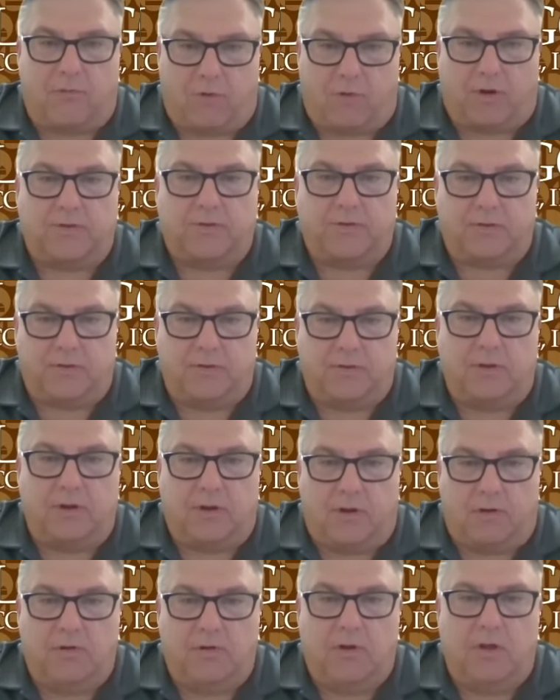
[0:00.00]
us,
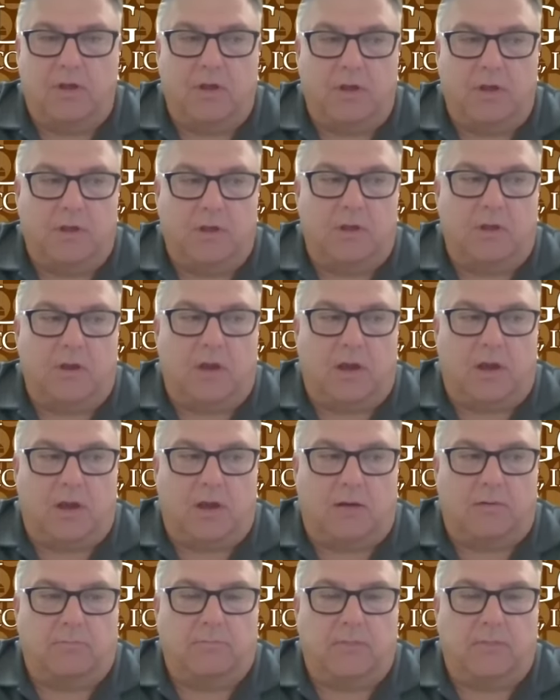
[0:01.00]

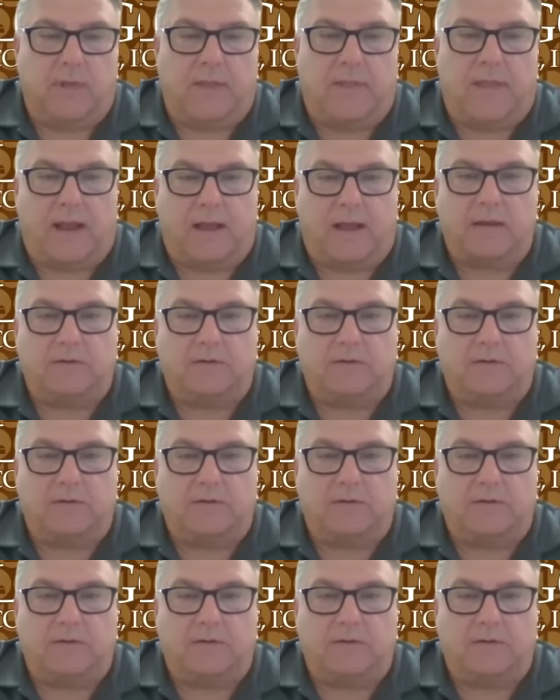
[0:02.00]
and